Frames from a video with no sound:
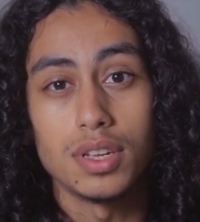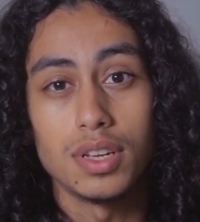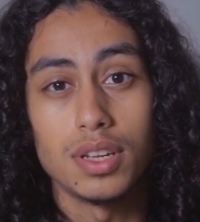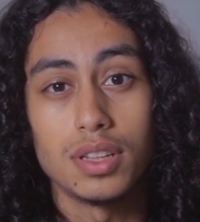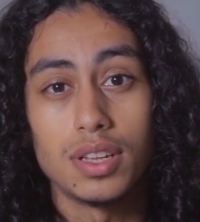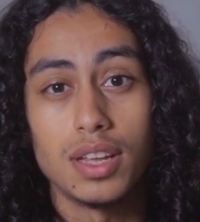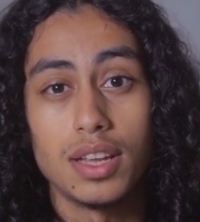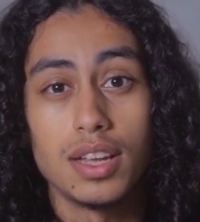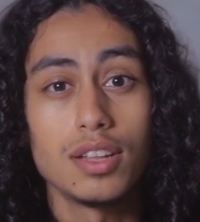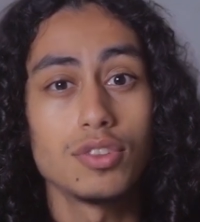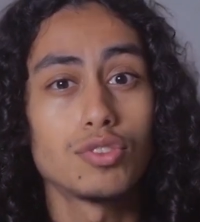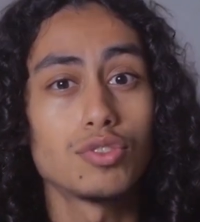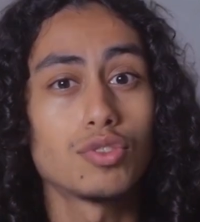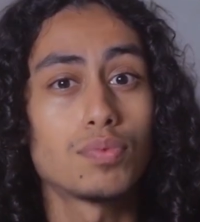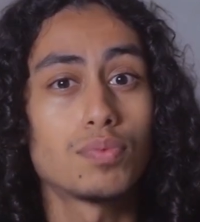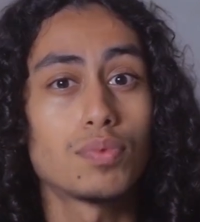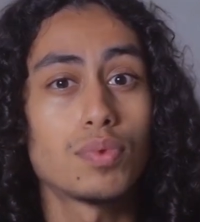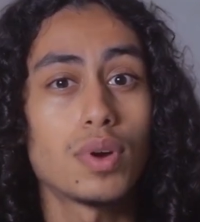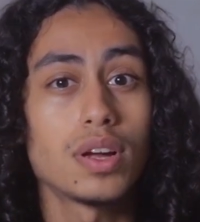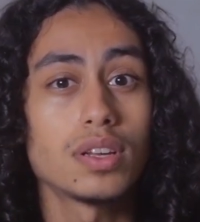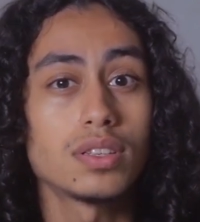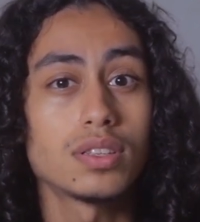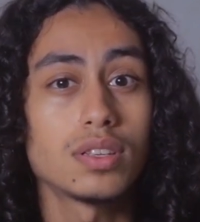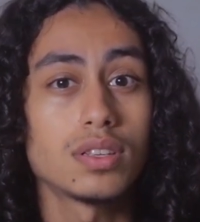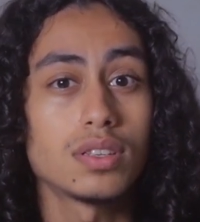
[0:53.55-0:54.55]
the
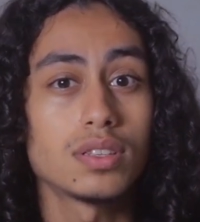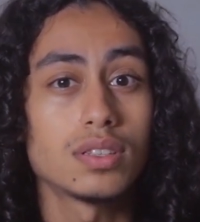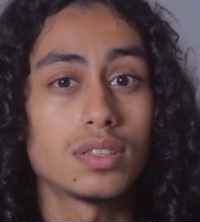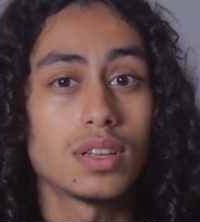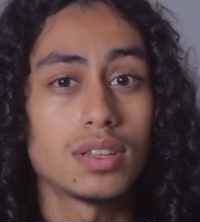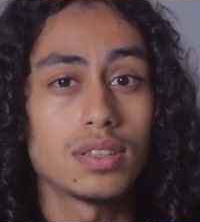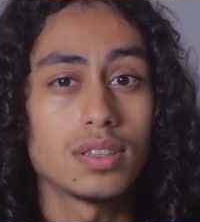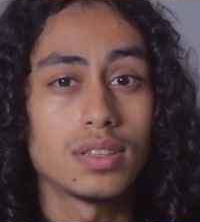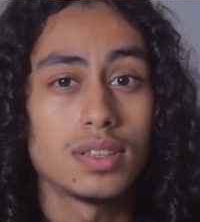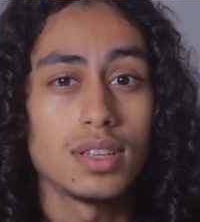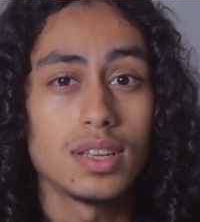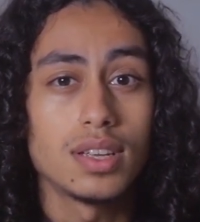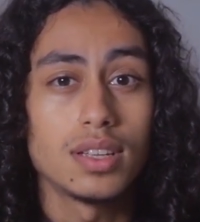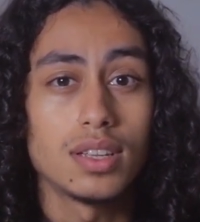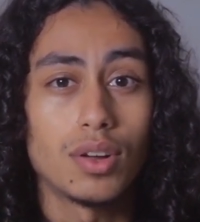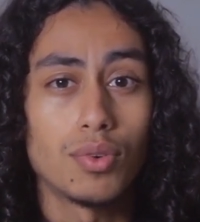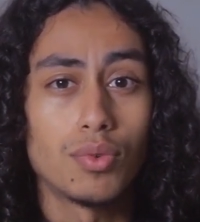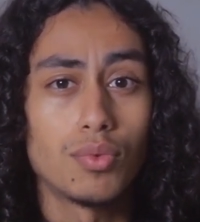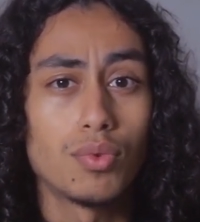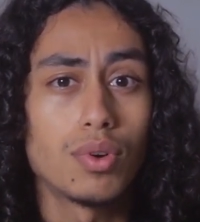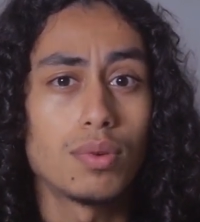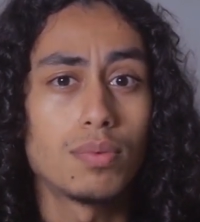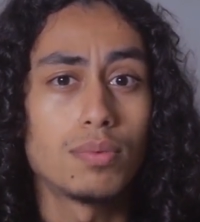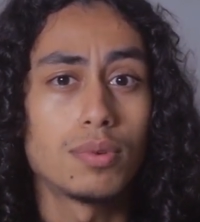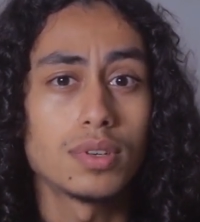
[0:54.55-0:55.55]
enterprises that need a
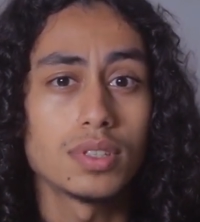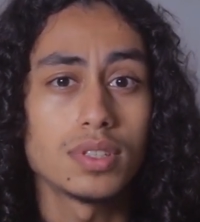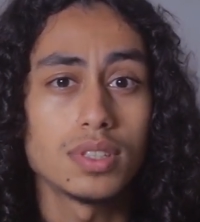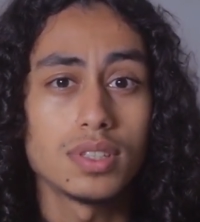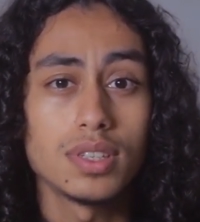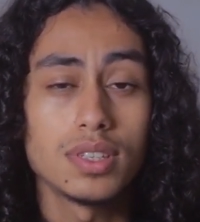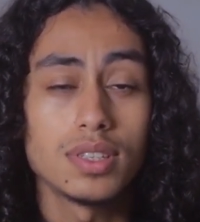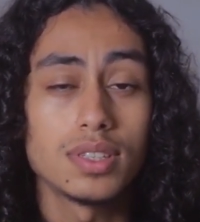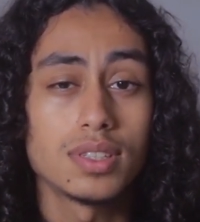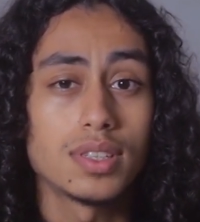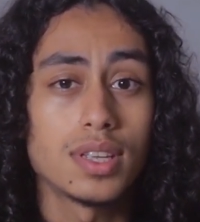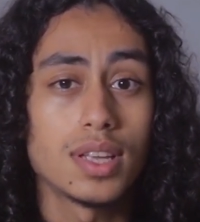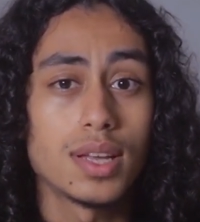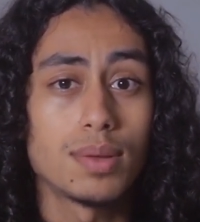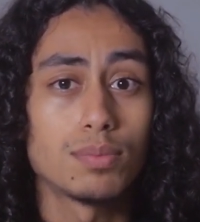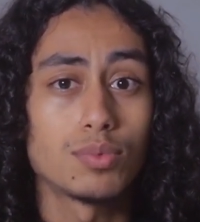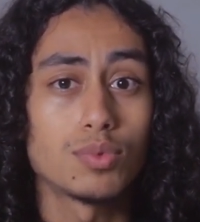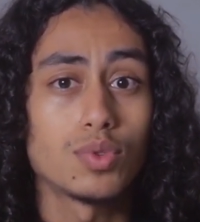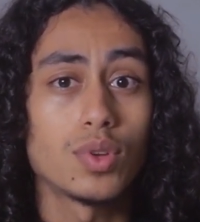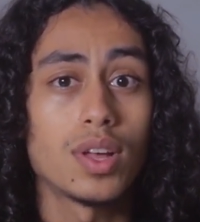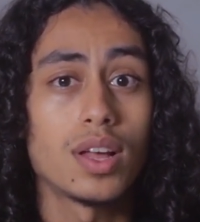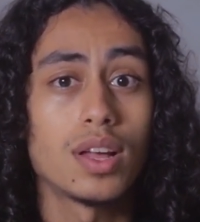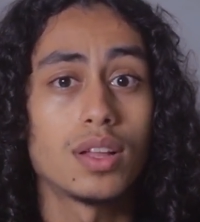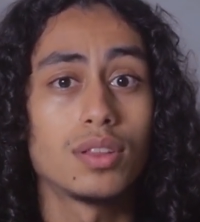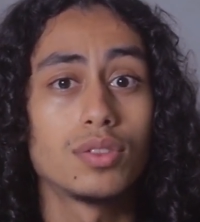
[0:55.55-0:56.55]
robust system
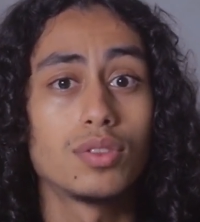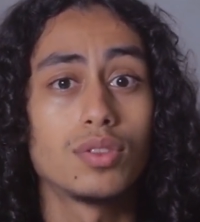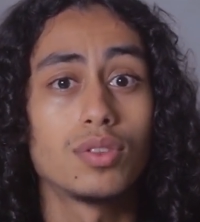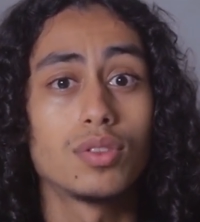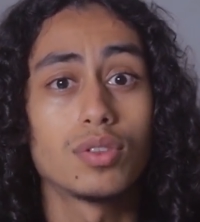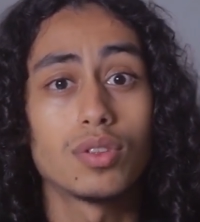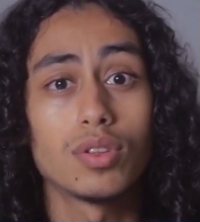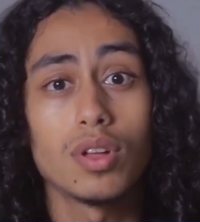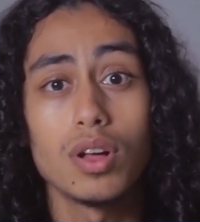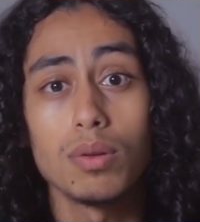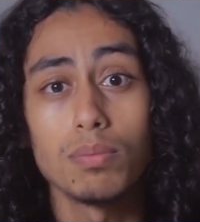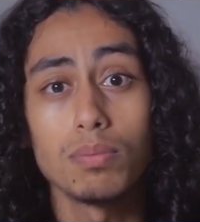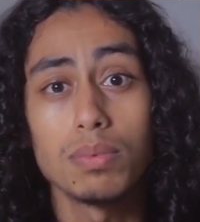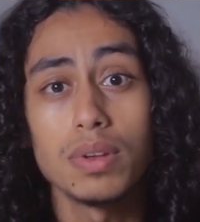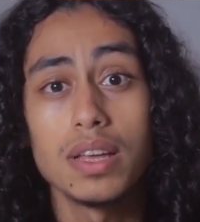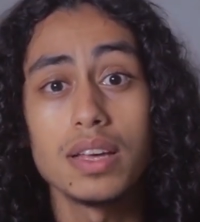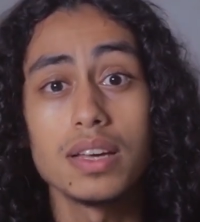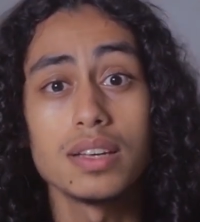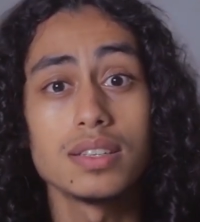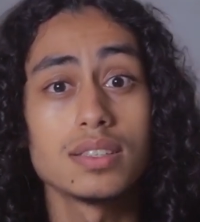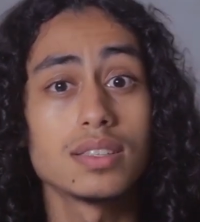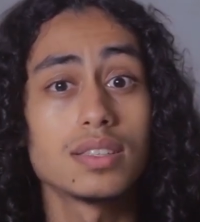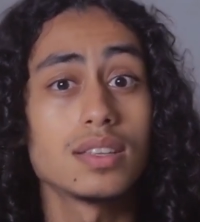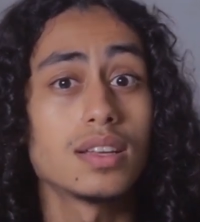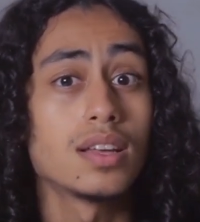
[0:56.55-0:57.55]
to handle
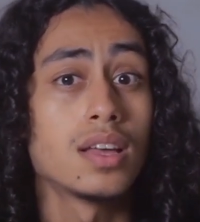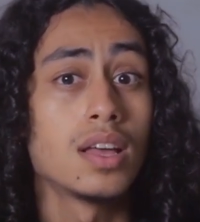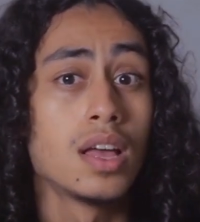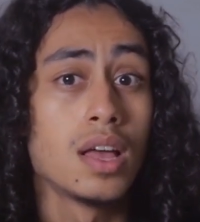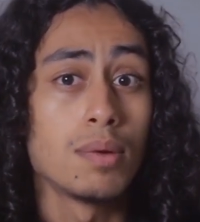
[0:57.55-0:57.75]
complex,